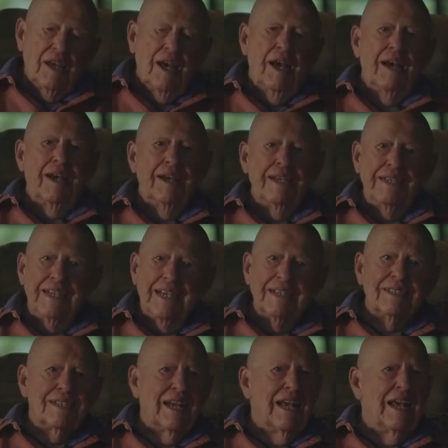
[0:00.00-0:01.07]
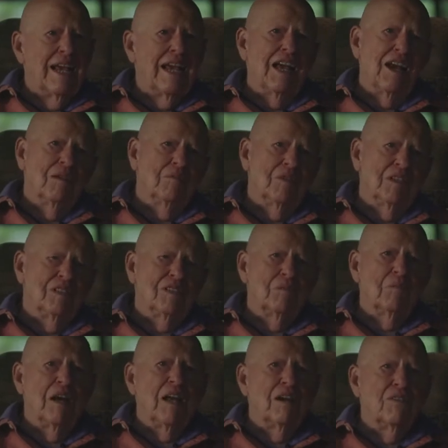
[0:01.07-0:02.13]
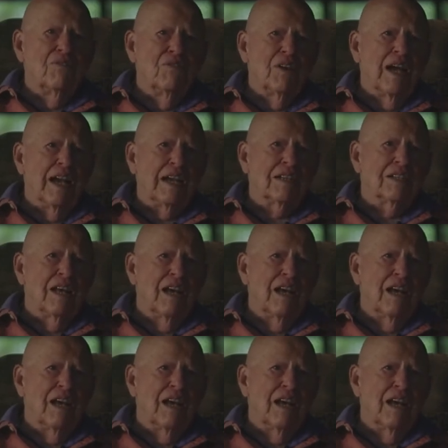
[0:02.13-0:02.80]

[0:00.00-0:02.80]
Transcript: Uh, yes, I am. As a matter of fact,